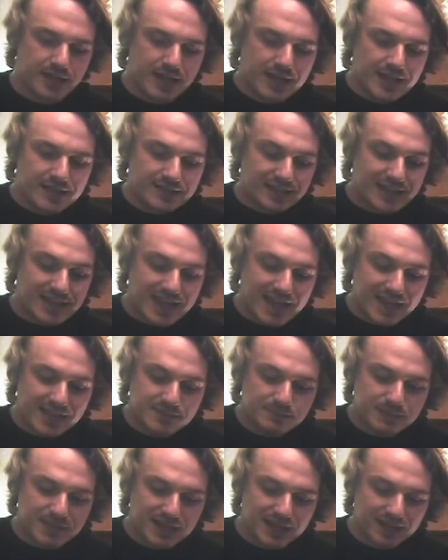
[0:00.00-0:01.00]
they hid
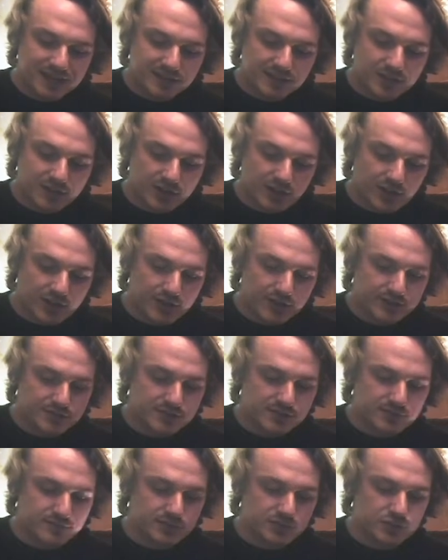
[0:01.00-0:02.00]
behind the curtains
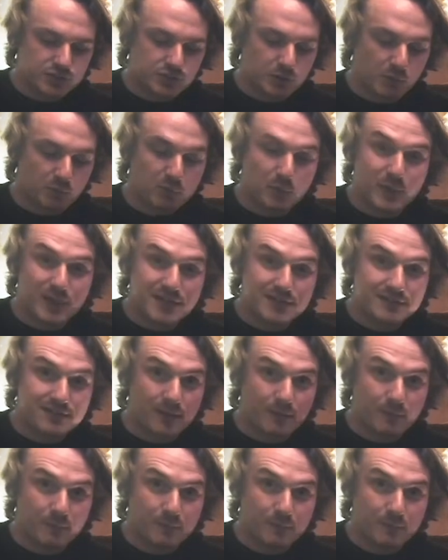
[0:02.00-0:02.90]
of the shop window,